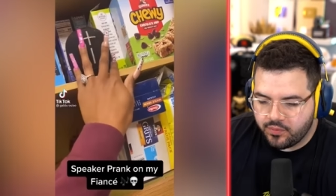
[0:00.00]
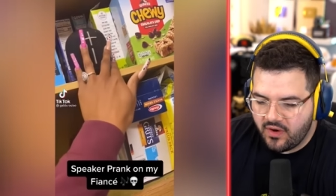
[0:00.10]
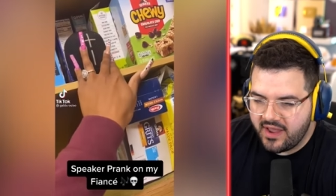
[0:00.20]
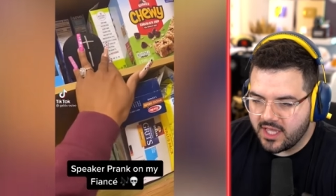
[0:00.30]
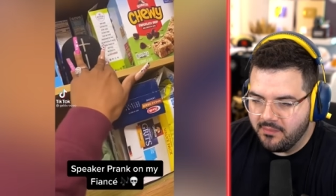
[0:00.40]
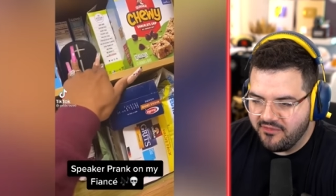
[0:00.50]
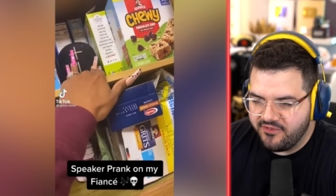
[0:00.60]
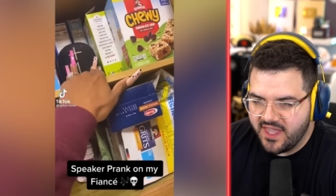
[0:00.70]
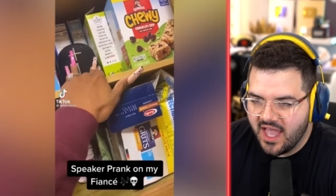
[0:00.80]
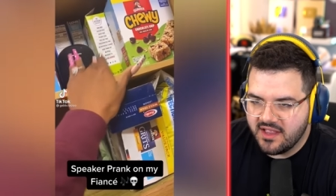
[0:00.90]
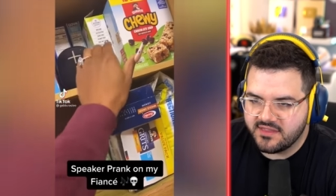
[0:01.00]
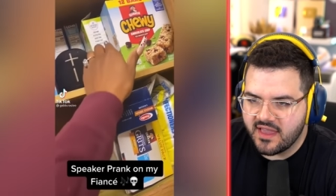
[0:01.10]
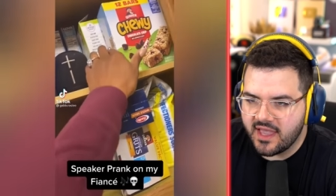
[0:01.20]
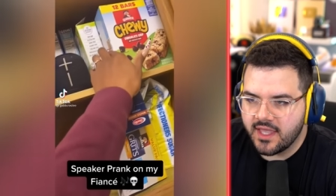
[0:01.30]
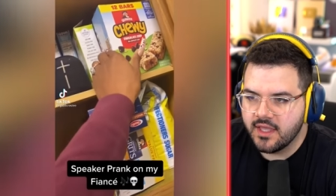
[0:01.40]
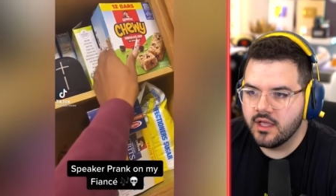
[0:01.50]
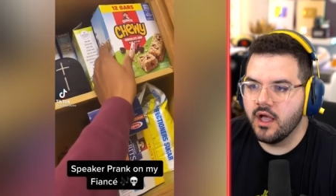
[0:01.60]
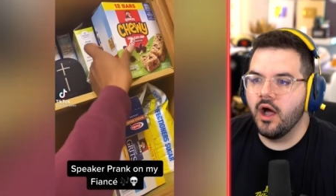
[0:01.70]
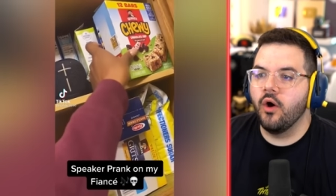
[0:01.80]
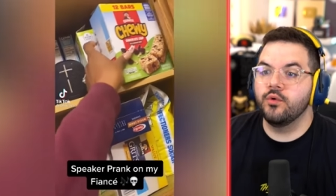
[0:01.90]
Prank on my fiance.
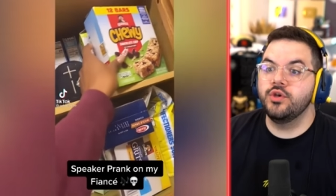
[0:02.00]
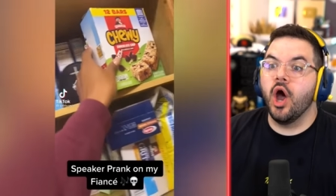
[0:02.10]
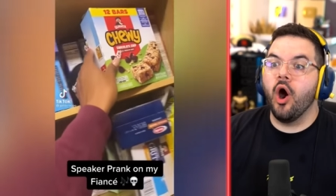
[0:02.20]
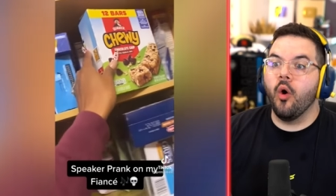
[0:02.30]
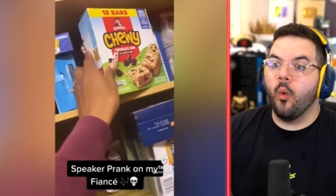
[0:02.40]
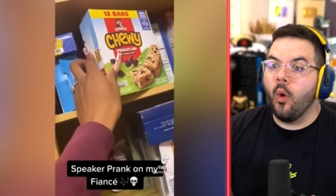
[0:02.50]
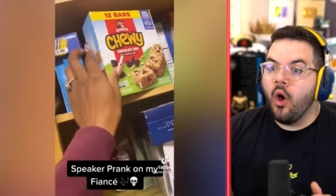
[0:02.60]
Oh no.